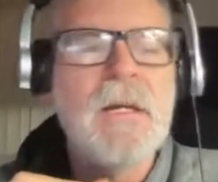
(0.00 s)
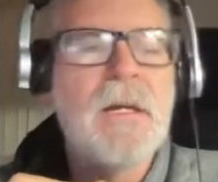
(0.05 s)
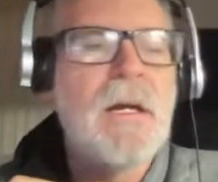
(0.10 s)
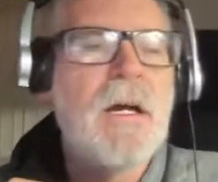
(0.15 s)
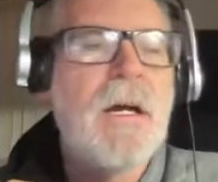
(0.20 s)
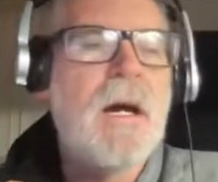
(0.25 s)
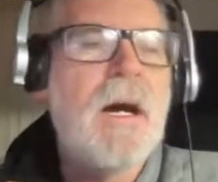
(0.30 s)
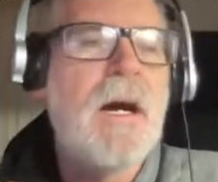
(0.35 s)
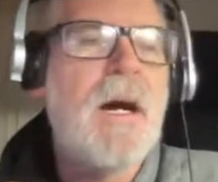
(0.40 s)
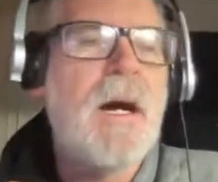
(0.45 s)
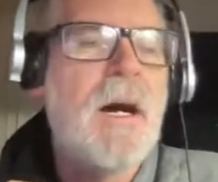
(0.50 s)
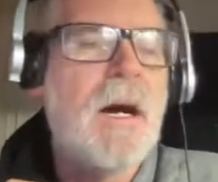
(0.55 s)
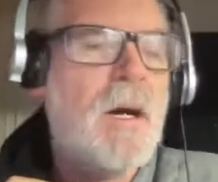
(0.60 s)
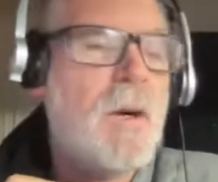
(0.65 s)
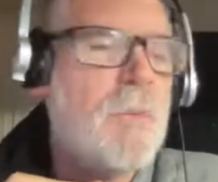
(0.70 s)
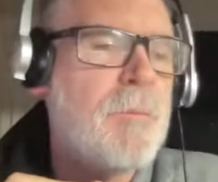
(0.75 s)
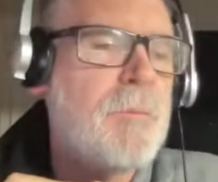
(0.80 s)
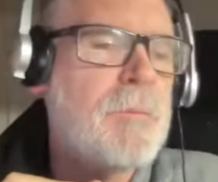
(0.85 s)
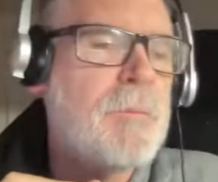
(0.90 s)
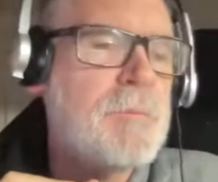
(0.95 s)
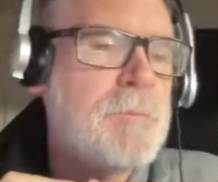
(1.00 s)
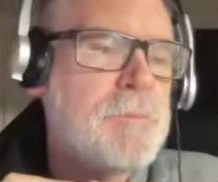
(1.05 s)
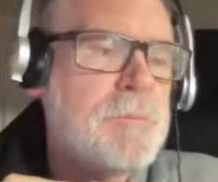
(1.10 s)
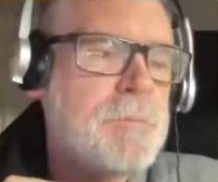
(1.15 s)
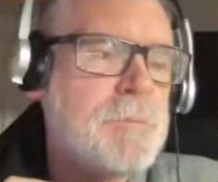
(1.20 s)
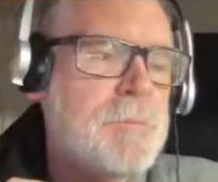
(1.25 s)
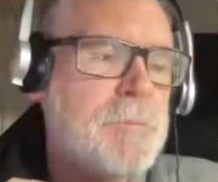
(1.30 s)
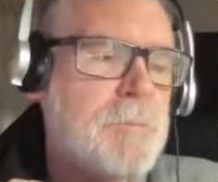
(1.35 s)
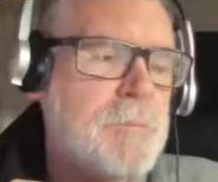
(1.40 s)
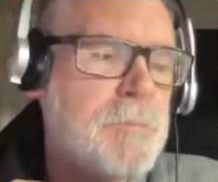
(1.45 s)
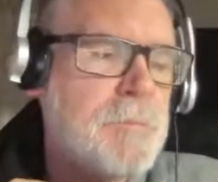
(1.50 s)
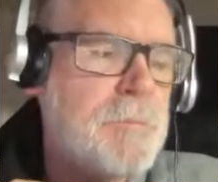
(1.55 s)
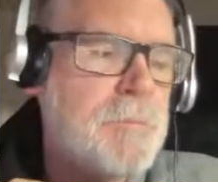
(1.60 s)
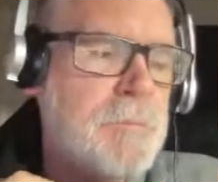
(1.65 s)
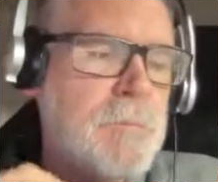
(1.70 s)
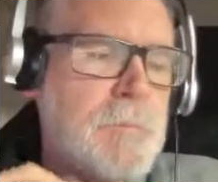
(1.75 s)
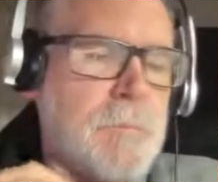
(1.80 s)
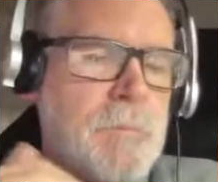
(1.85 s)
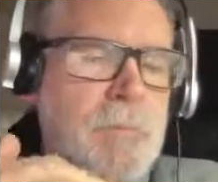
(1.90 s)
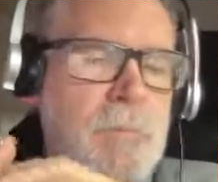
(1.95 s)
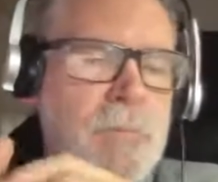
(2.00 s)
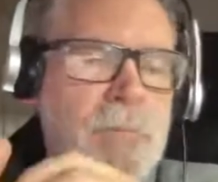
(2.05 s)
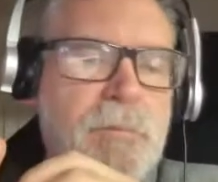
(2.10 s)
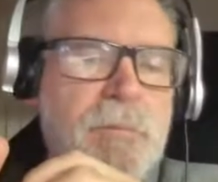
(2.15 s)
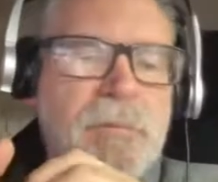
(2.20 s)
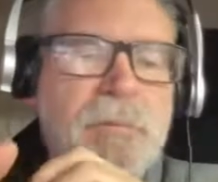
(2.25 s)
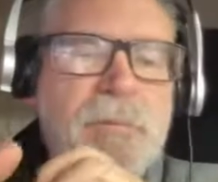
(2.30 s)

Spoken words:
looking somewhere else, playing your turn in